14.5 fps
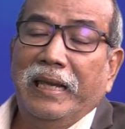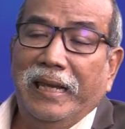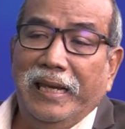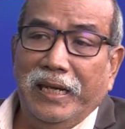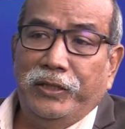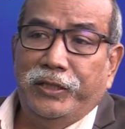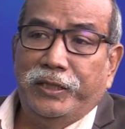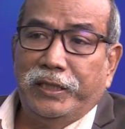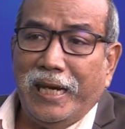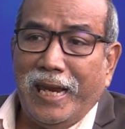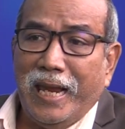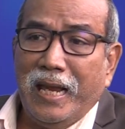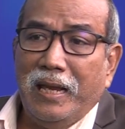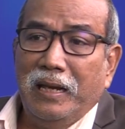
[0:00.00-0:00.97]
Each
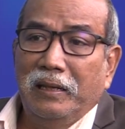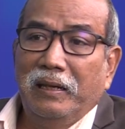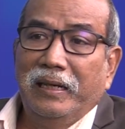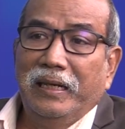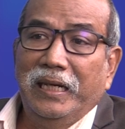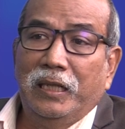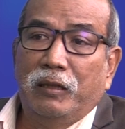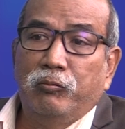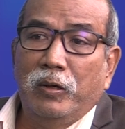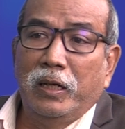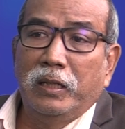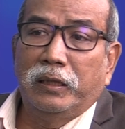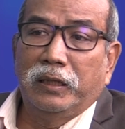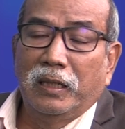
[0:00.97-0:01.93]
share is
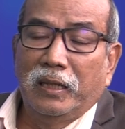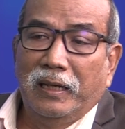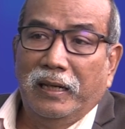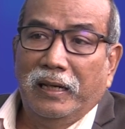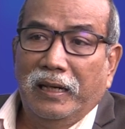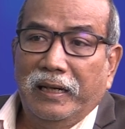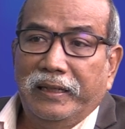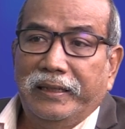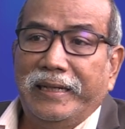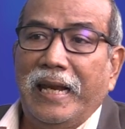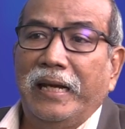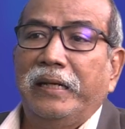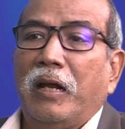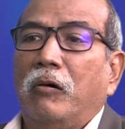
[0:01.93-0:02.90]
worth
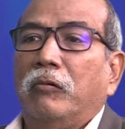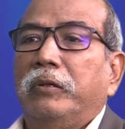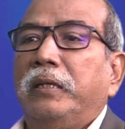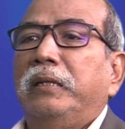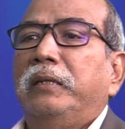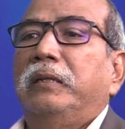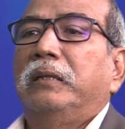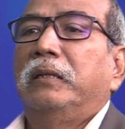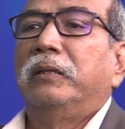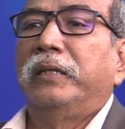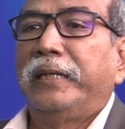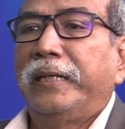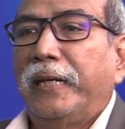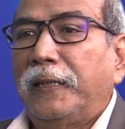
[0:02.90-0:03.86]
10,000
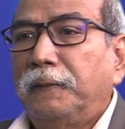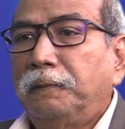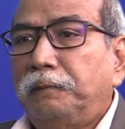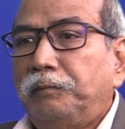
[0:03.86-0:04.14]
ringgit.